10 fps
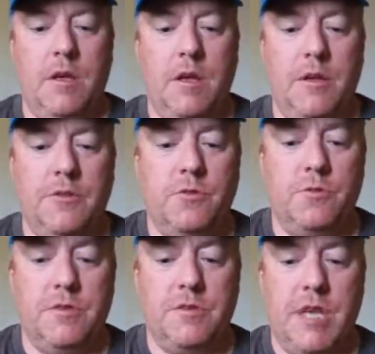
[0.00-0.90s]
And so
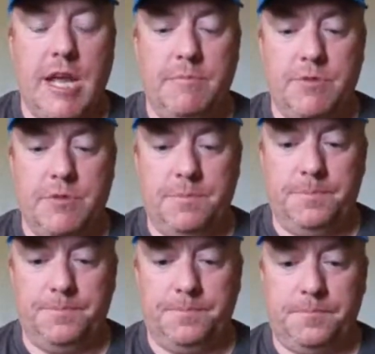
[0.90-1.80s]
these games
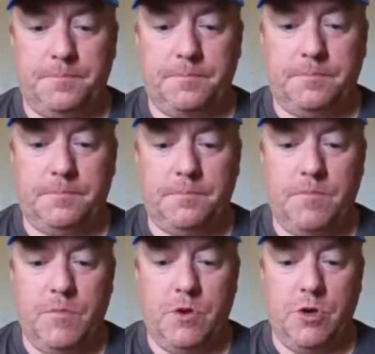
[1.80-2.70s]

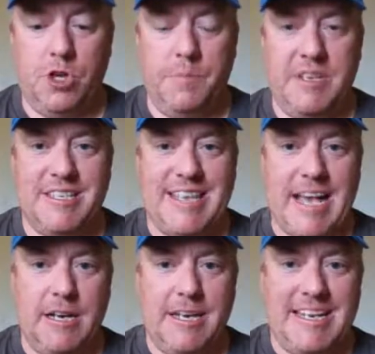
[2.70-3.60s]
are going to be
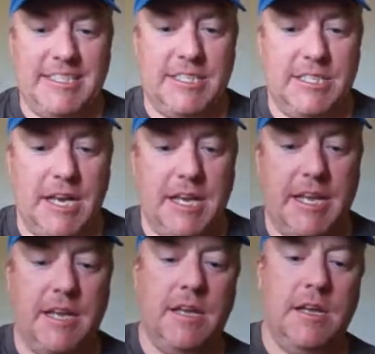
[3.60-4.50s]
Saturday and Sunday.